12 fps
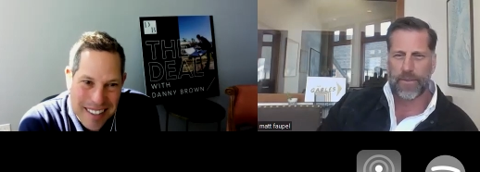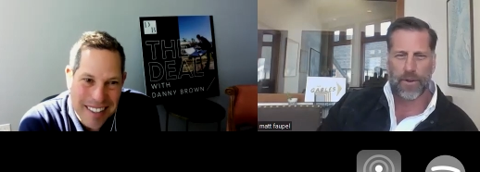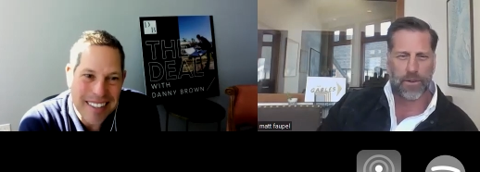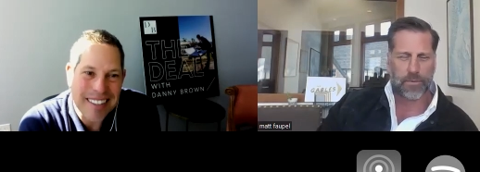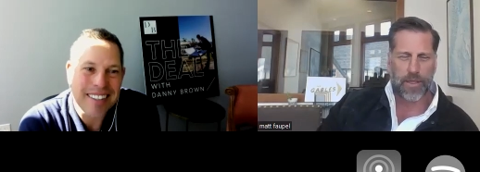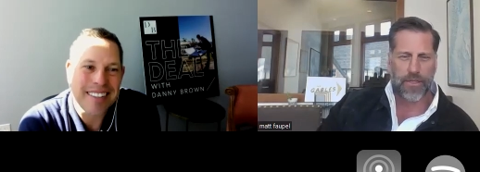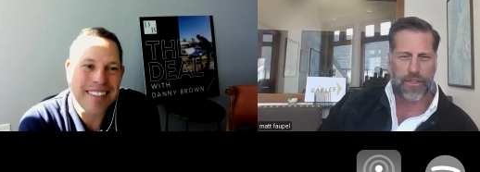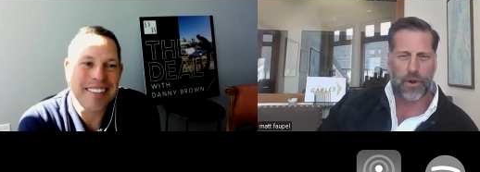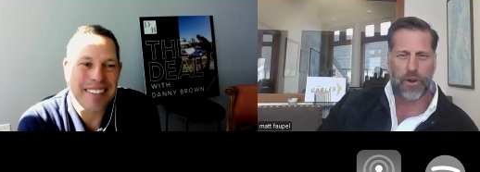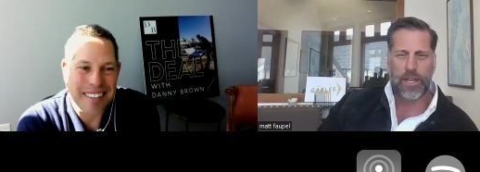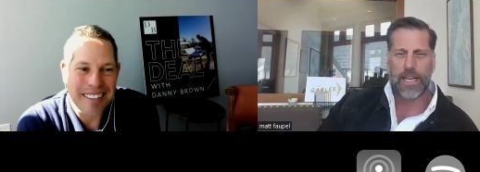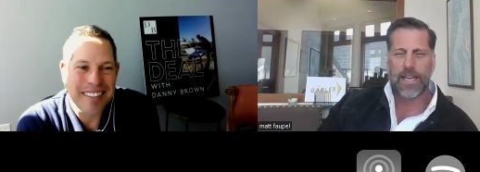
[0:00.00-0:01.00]
Speaker 1: you know, has been
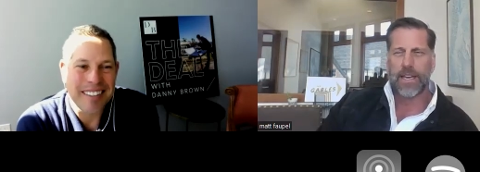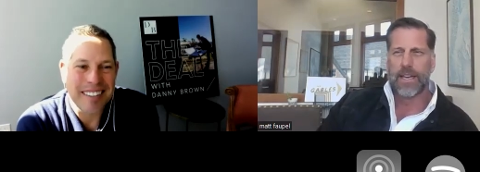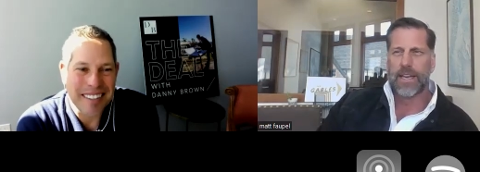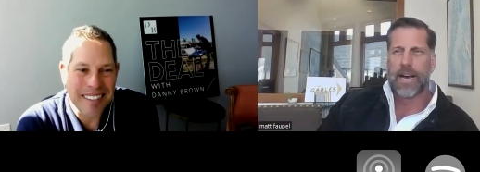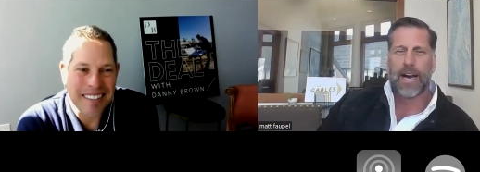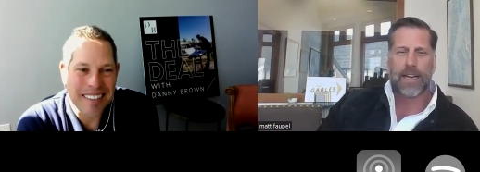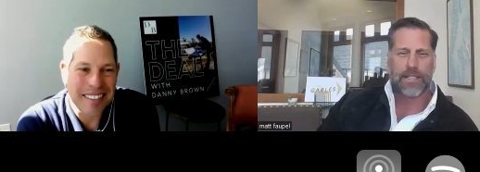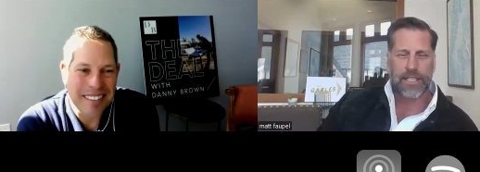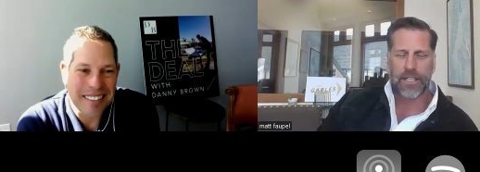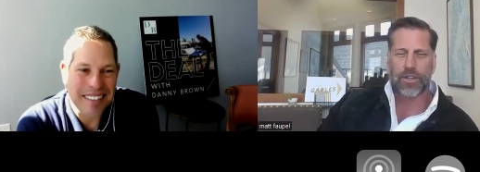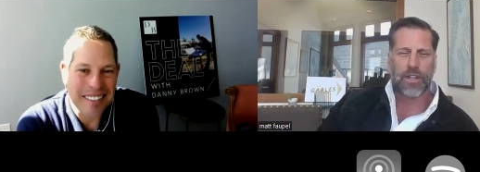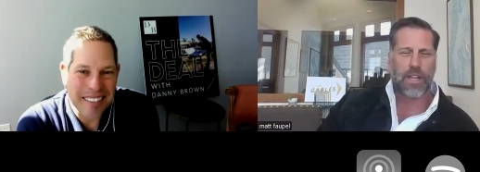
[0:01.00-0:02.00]
thirty on a
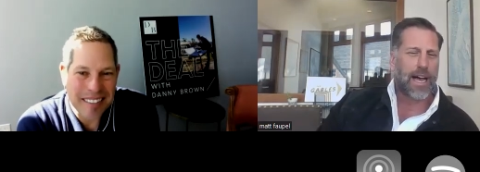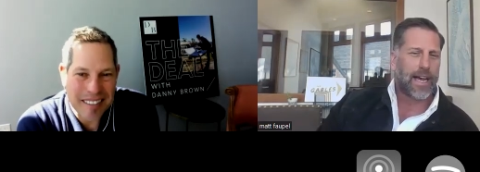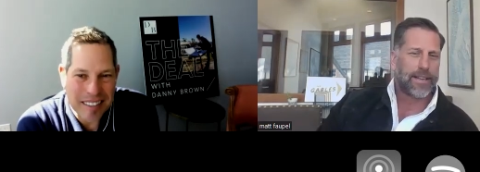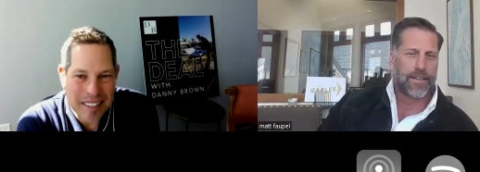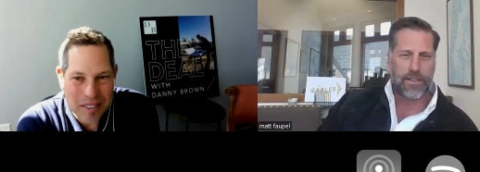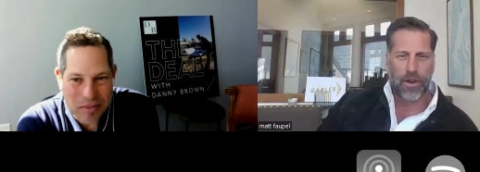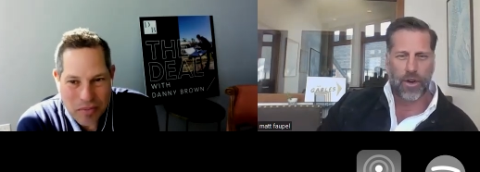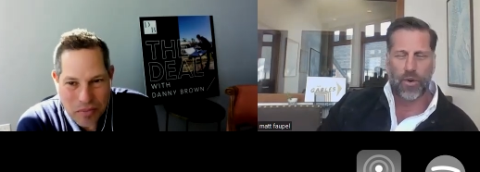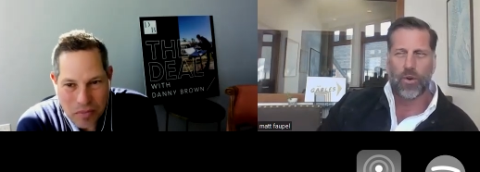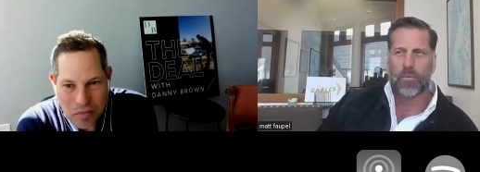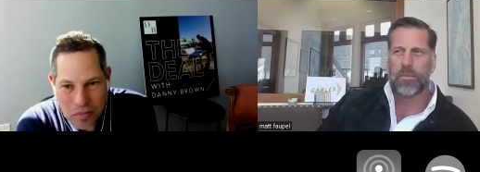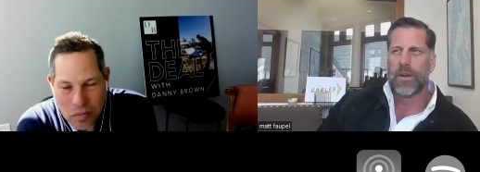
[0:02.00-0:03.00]
single lot
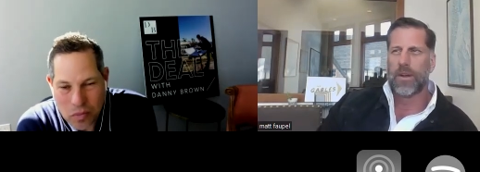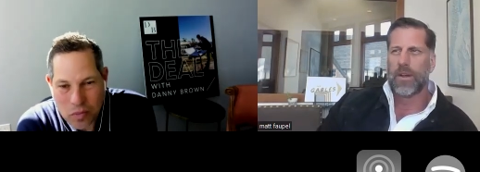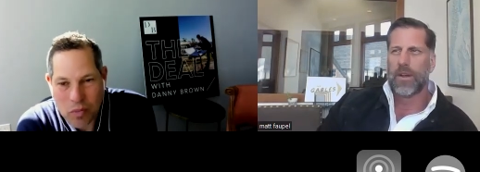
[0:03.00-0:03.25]
home,